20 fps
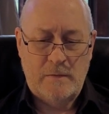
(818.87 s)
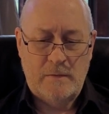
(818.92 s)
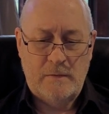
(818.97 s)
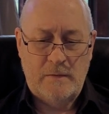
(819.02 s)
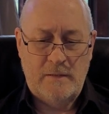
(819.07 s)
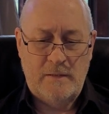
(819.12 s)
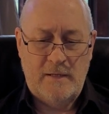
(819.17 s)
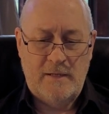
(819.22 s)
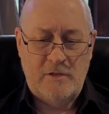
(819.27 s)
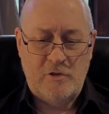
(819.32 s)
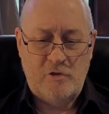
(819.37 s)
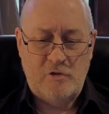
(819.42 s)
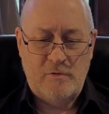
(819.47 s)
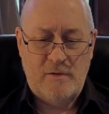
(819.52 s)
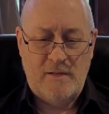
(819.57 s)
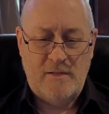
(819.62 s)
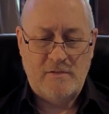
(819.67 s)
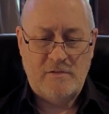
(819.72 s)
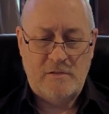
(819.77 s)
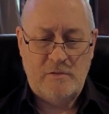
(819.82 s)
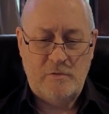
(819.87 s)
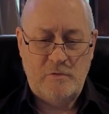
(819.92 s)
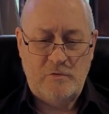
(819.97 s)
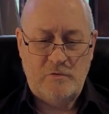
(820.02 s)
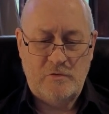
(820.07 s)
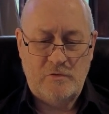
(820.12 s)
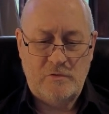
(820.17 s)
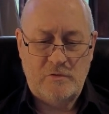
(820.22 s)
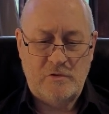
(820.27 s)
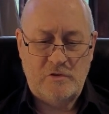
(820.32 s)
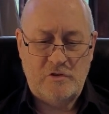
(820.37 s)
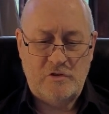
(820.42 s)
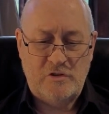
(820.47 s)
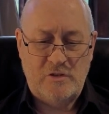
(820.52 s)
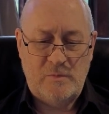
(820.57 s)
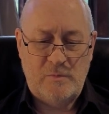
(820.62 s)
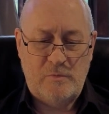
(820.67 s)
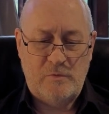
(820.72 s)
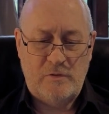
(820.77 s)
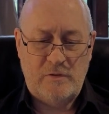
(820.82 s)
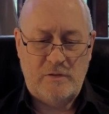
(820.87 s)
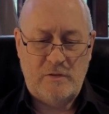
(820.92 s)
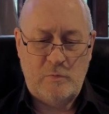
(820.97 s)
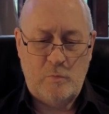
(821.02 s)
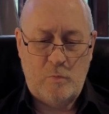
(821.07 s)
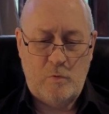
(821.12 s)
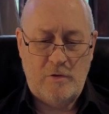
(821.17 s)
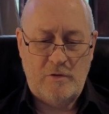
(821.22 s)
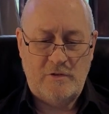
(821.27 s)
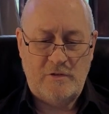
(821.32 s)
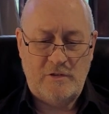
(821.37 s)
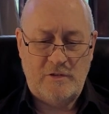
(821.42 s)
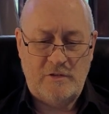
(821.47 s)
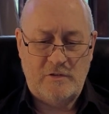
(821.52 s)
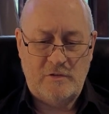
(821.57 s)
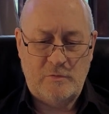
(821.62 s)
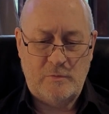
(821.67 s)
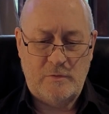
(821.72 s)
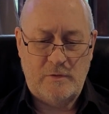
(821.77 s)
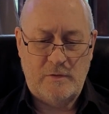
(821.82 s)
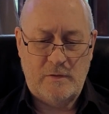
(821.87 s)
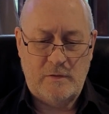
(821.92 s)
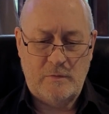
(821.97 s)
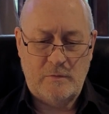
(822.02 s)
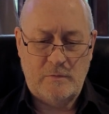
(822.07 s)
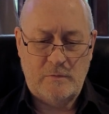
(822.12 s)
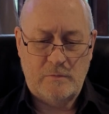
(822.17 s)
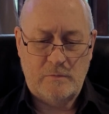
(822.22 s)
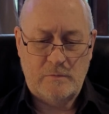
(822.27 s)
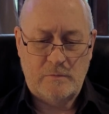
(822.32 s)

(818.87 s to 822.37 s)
It had a translucent, shimmering quality to it though.